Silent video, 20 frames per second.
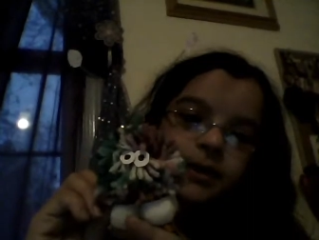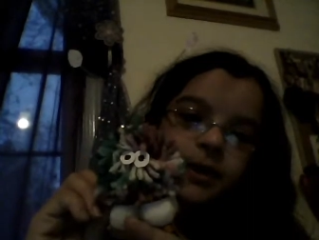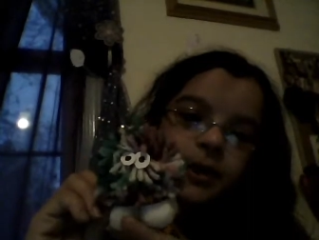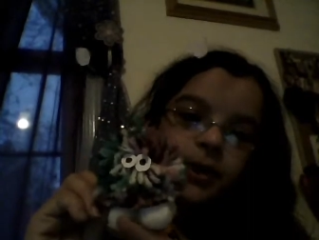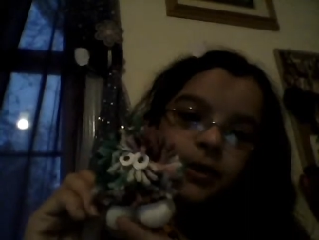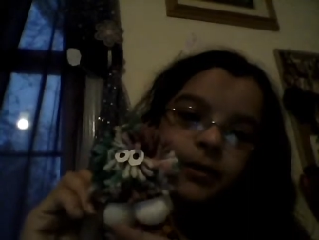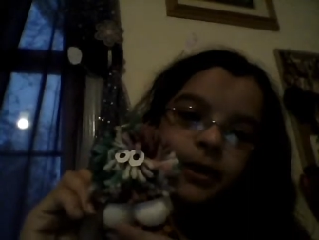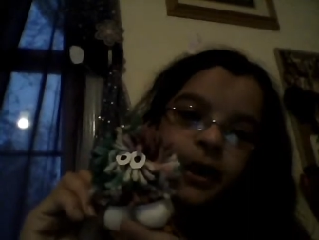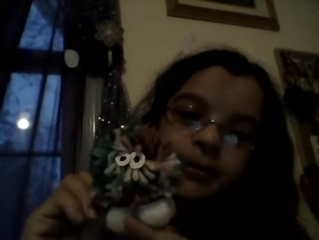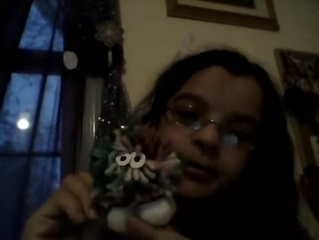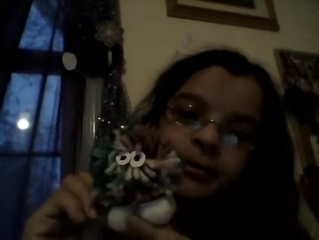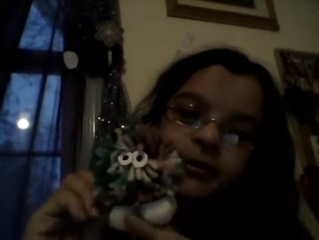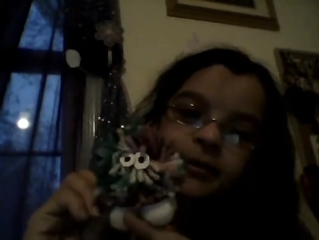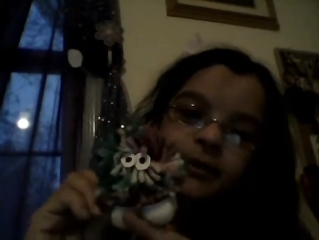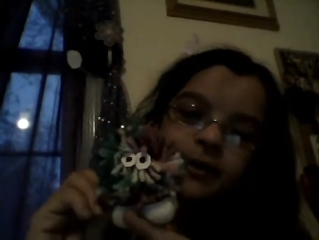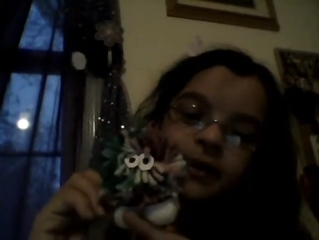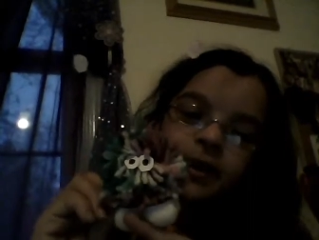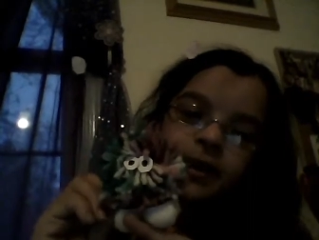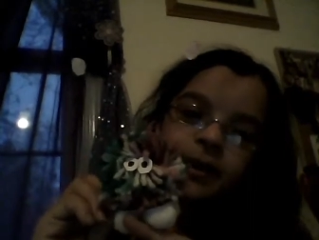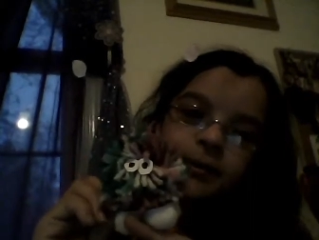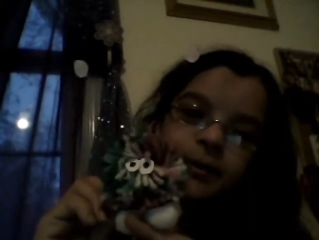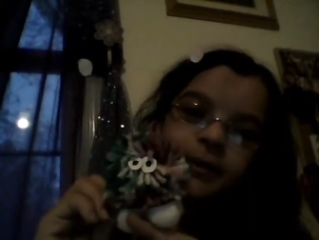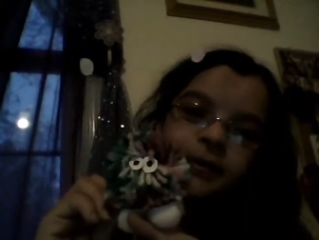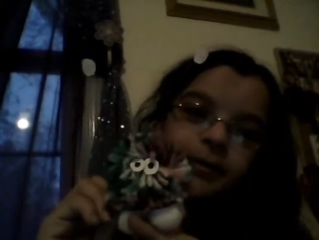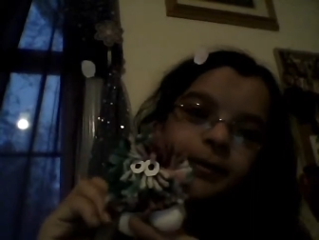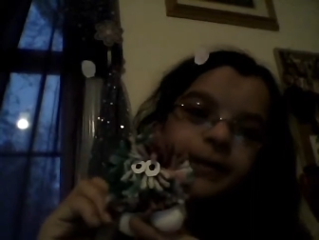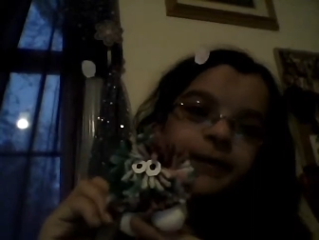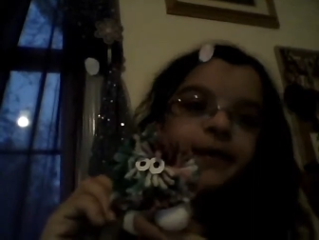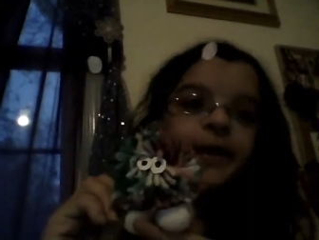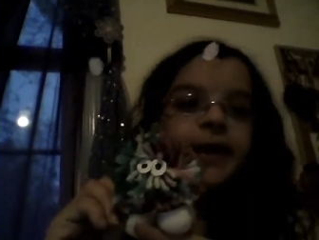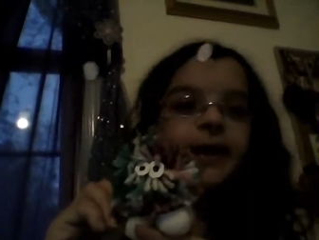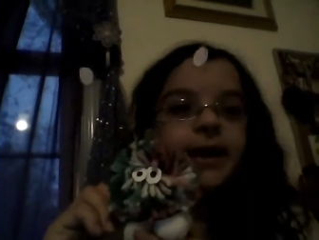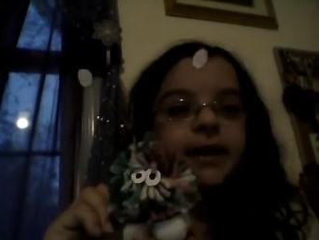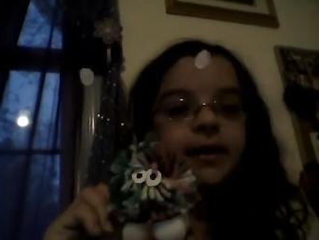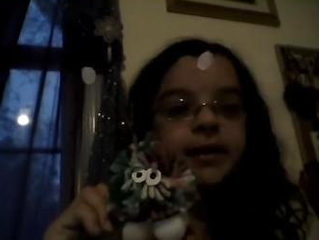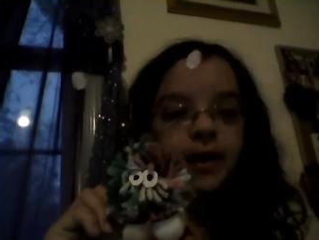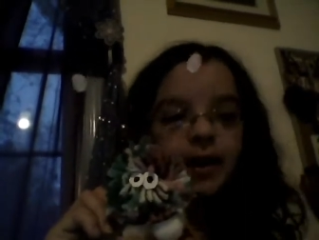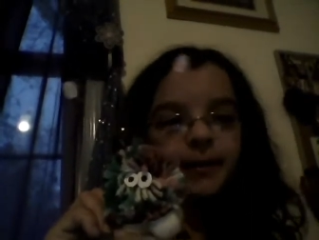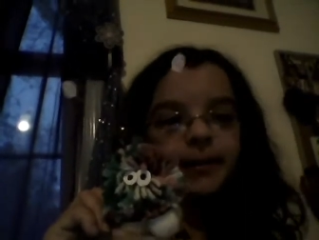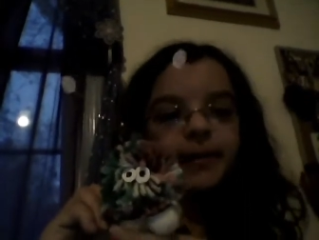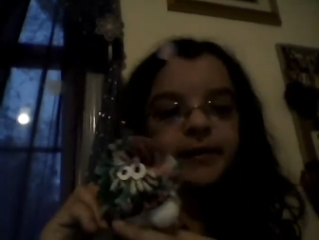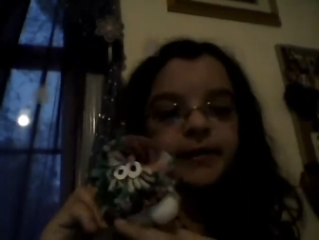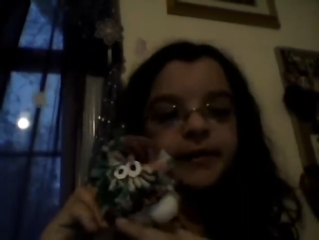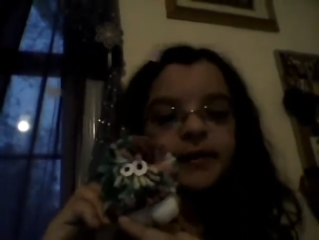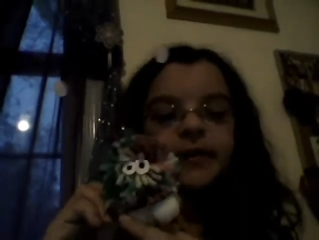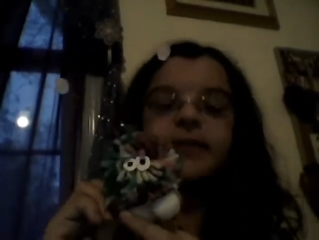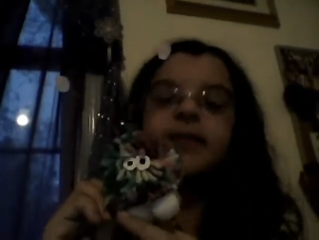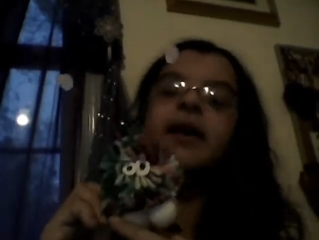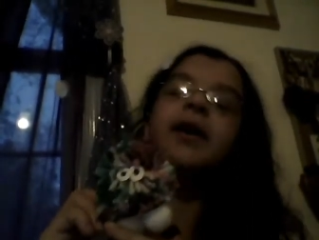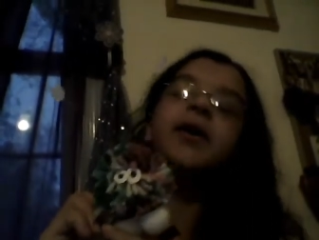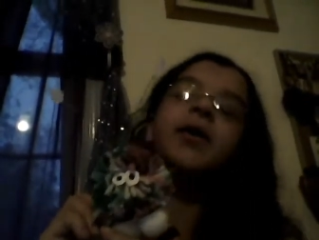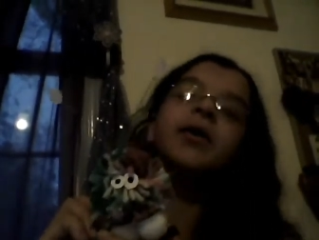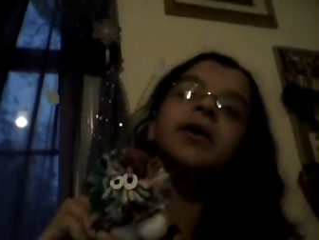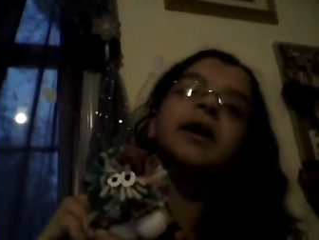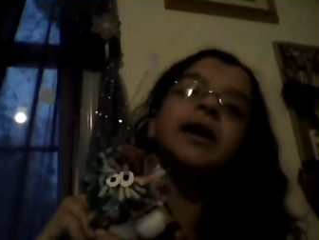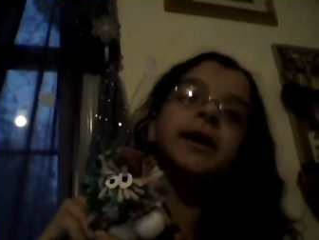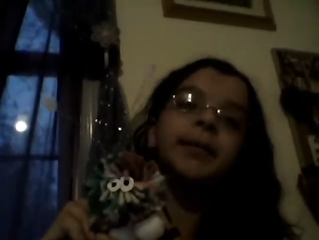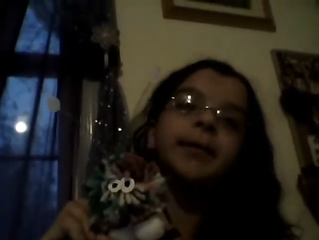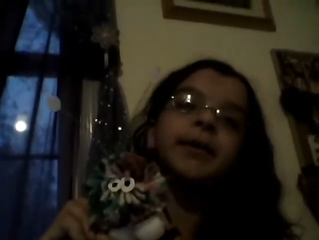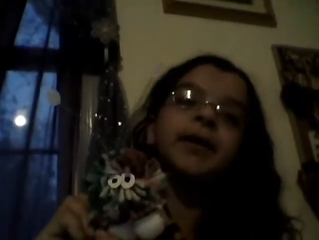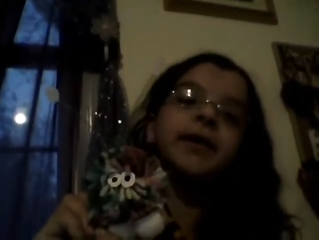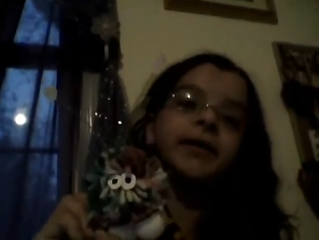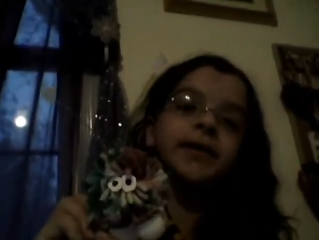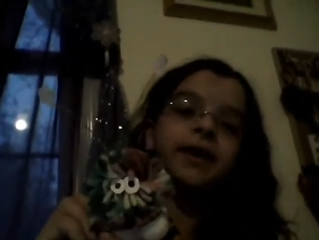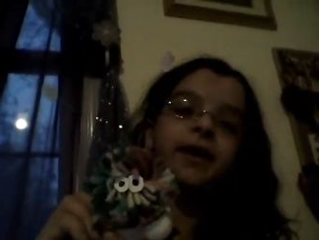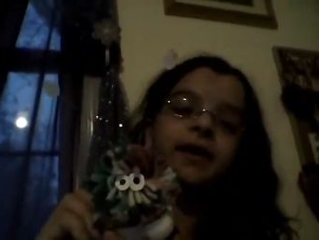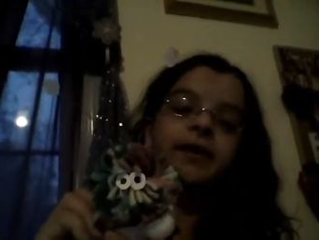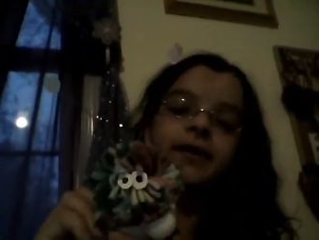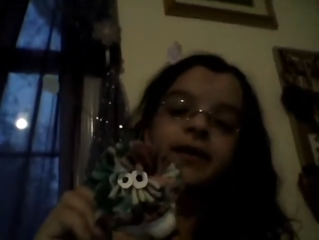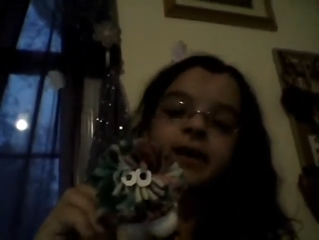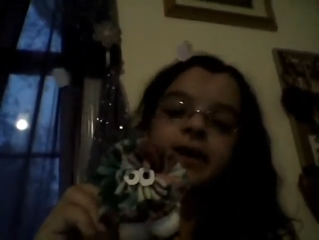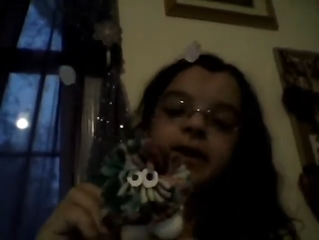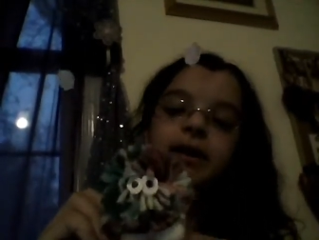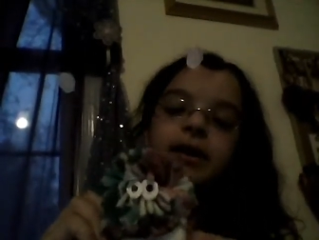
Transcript: no, I prefer comments because I like comments, just like Holy Hippogriff does.